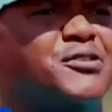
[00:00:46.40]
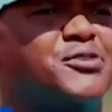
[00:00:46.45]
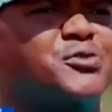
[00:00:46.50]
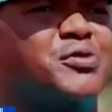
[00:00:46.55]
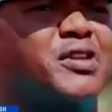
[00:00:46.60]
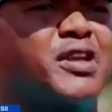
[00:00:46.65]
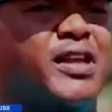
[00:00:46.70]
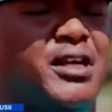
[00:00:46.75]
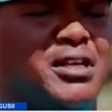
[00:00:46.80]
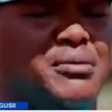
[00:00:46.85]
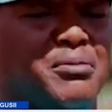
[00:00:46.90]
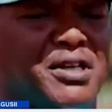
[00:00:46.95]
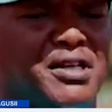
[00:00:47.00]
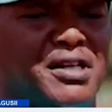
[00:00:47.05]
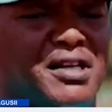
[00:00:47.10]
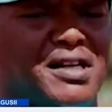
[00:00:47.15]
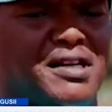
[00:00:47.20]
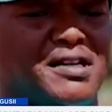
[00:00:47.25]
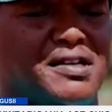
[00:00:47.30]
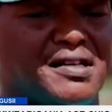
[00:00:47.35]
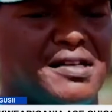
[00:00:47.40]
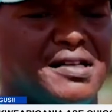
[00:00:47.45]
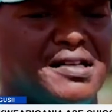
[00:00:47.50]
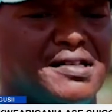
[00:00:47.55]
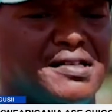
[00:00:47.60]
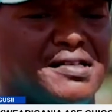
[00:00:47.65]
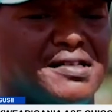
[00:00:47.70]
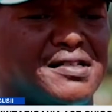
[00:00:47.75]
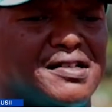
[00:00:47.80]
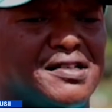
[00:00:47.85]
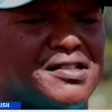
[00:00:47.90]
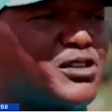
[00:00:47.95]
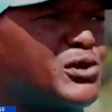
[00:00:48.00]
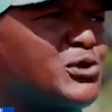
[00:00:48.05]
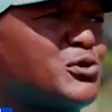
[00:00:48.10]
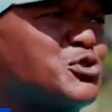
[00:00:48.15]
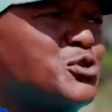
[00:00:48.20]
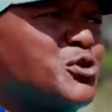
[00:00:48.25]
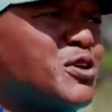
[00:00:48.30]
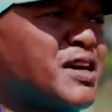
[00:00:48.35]
To the layman, 100 is just
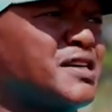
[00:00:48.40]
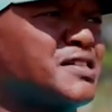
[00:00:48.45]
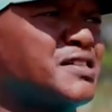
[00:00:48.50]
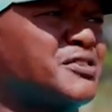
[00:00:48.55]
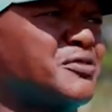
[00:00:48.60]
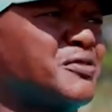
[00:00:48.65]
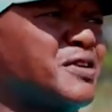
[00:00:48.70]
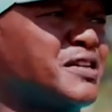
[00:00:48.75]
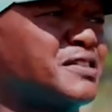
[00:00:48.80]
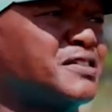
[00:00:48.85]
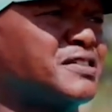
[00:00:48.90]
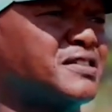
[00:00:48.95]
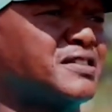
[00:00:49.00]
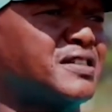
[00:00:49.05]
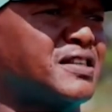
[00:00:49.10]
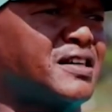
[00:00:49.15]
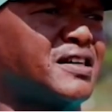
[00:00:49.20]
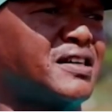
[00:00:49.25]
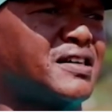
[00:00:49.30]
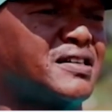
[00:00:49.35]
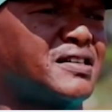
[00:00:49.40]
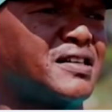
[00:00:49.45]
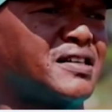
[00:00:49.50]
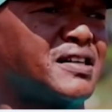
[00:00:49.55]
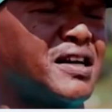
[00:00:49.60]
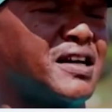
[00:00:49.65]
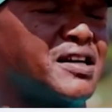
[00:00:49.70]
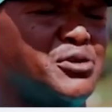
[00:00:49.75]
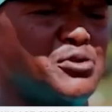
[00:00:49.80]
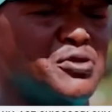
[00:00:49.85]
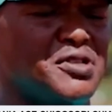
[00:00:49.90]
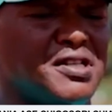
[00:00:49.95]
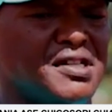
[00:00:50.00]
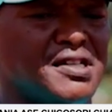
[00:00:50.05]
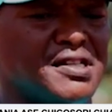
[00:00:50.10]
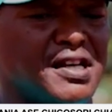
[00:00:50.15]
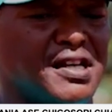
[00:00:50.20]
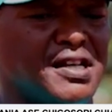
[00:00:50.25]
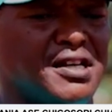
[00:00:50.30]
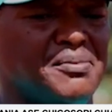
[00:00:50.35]
close your eyes and run. And I use
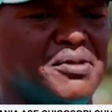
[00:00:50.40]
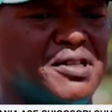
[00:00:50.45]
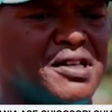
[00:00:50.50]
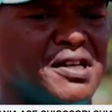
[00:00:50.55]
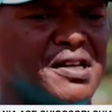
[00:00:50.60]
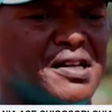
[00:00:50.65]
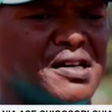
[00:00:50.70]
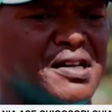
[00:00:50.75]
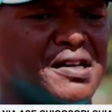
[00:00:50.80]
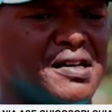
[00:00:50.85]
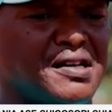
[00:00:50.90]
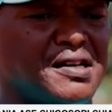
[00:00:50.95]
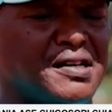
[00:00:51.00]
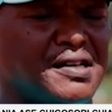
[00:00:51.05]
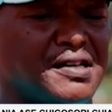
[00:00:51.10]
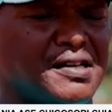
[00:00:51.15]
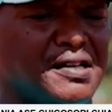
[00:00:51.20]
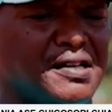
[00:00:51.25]
this, I keep saying to